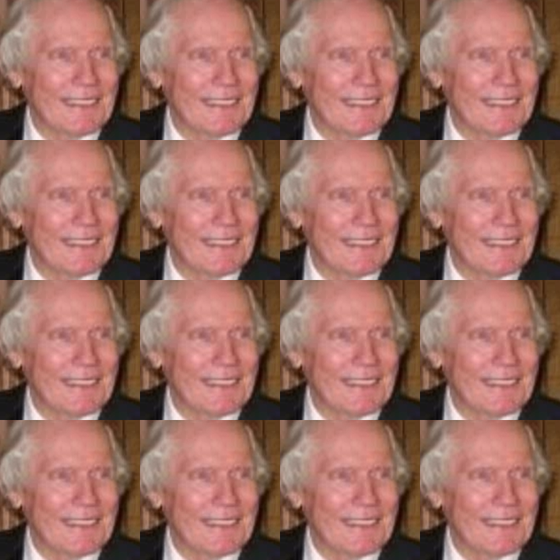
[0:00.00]

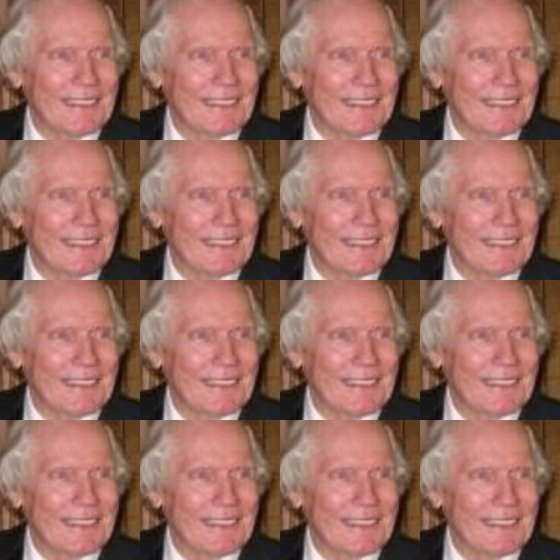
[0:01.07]

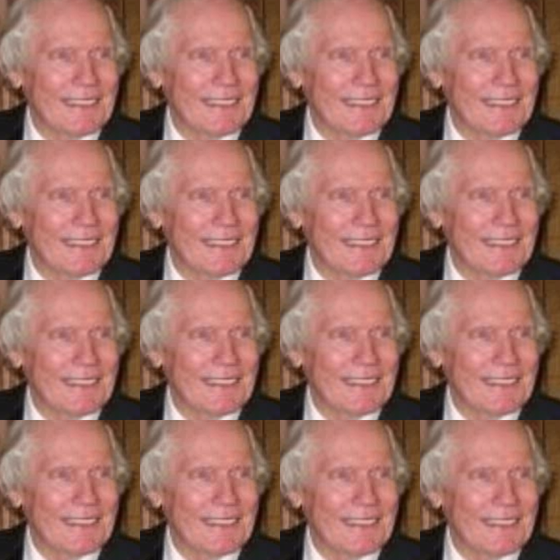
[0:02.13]

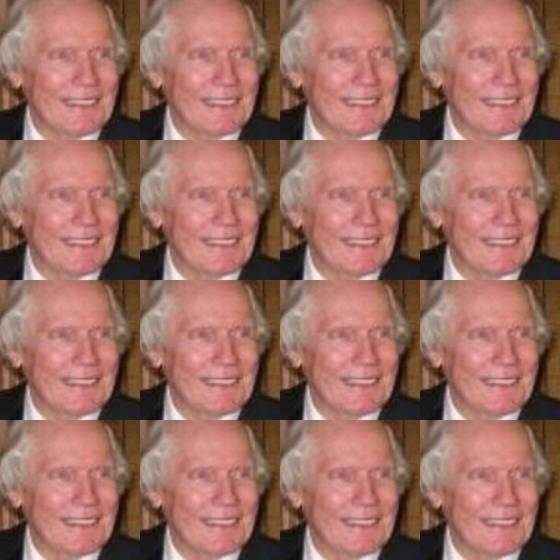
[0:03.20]

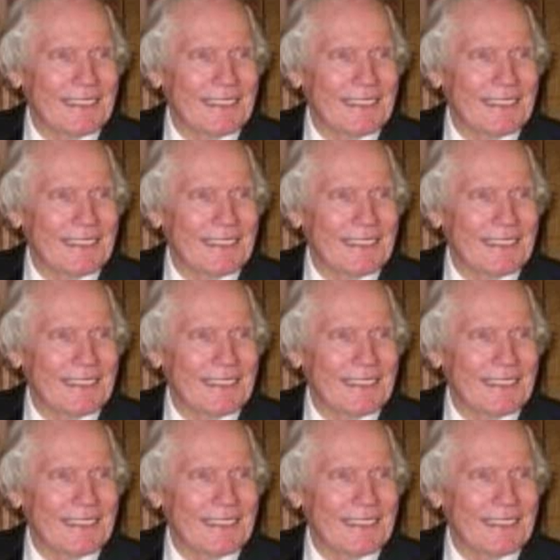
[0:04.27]

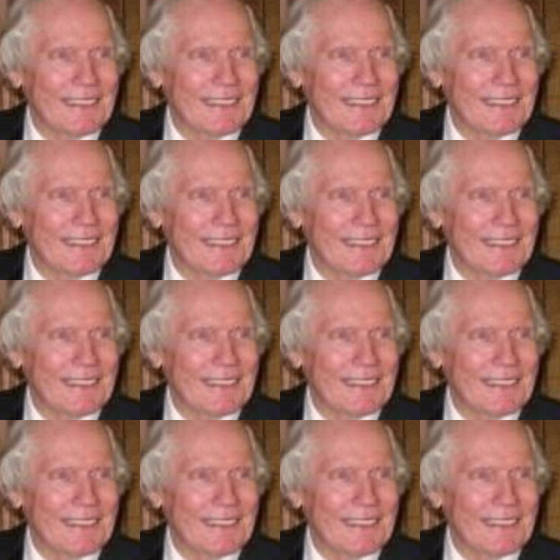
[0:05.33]

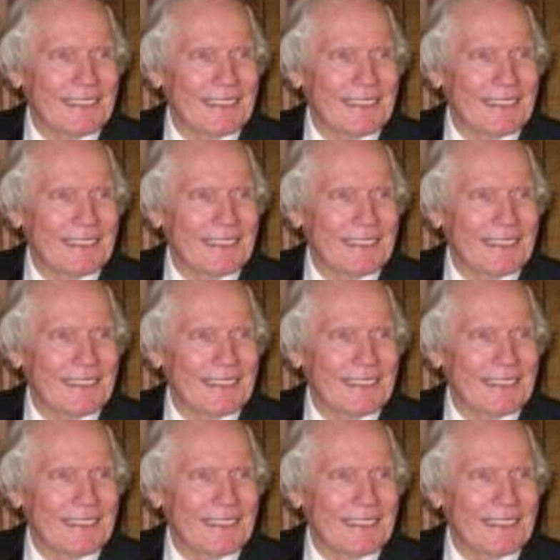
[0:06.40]

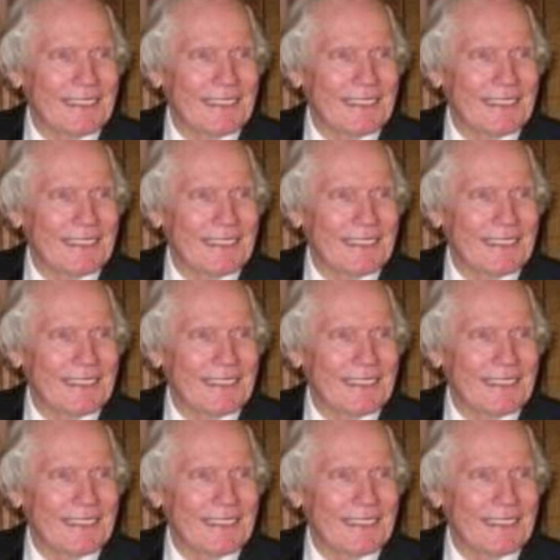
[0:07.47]
[no speech]